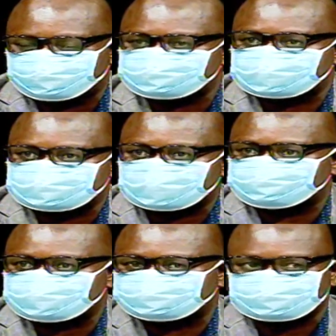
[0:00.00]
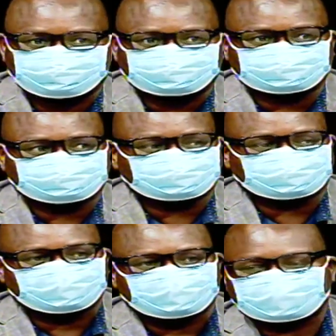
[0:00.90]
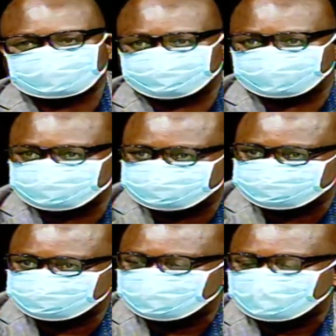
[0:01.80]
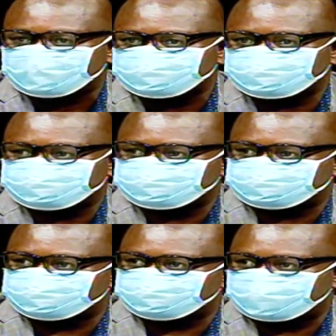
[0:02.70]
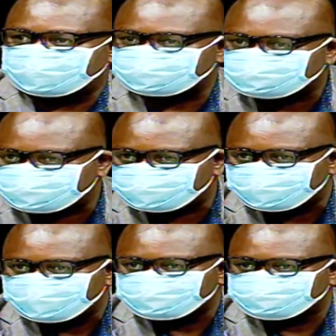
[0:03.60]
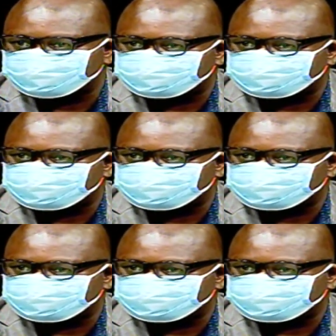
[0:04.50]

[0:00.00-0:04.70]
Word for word: contact hours that somebody is uh, exposed to, to, to, to a risk to,